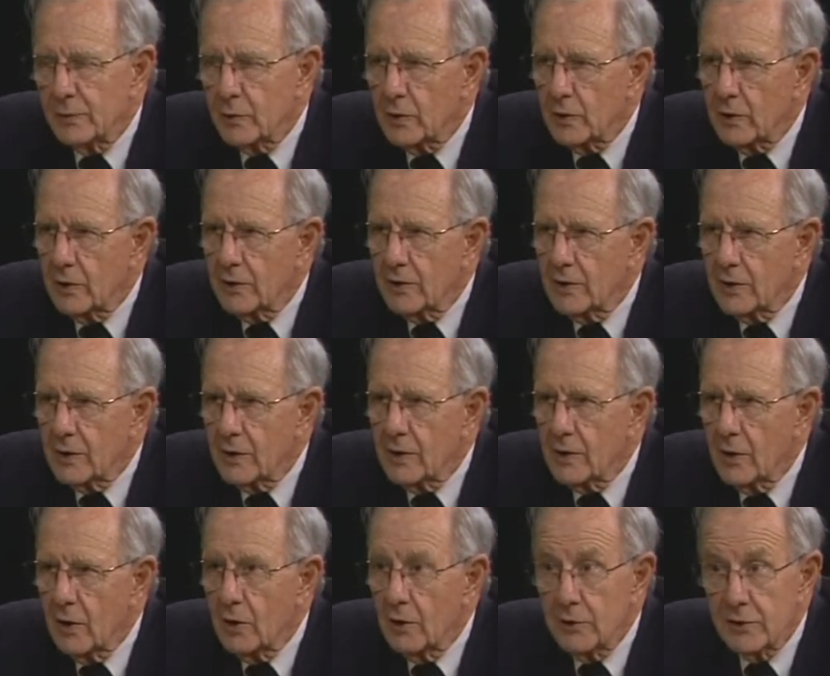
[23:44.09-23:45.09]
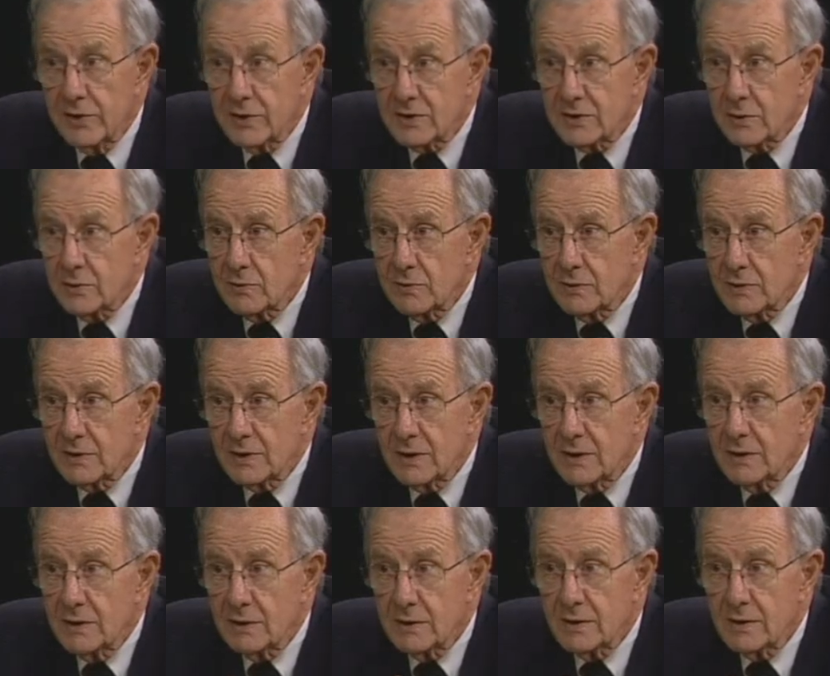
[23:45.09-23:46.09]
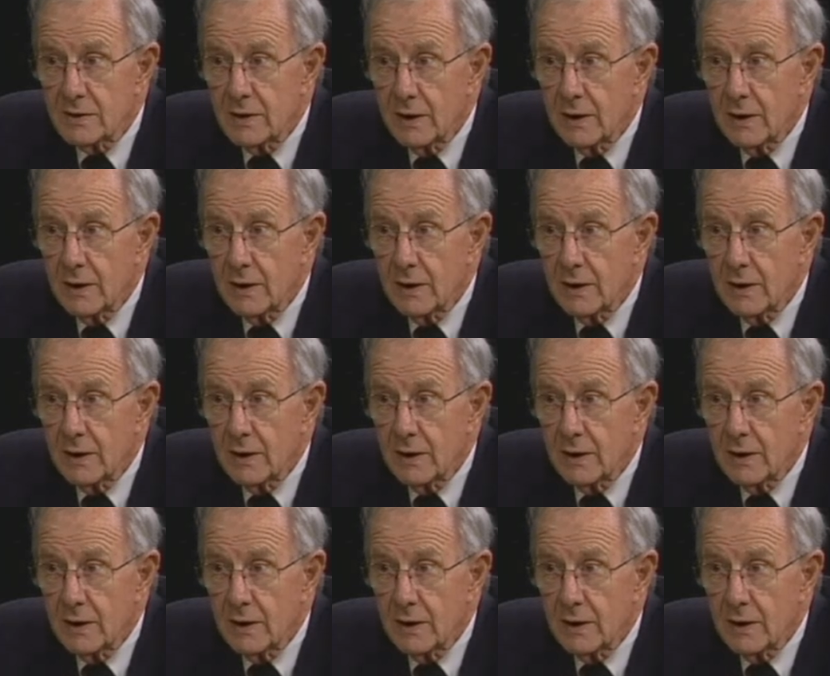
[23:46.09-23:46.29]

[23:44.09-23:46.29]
for all the students in,